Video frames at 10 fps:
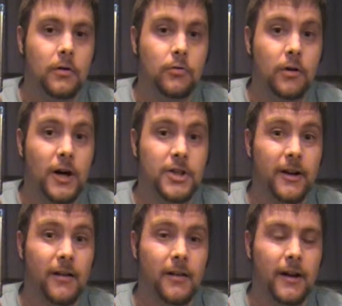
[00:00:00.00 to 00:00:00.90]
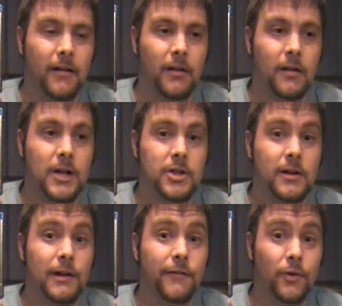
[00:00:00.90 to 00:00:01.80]
Logic says I should
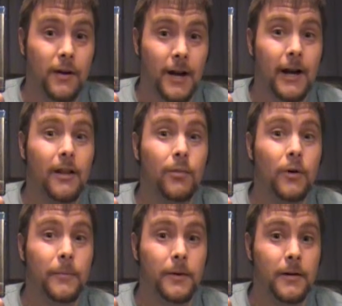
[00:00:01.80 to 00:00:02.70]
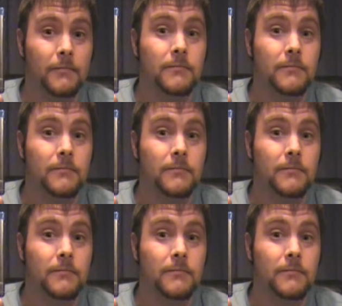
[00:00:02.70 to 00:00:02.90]
give you an ass whooping.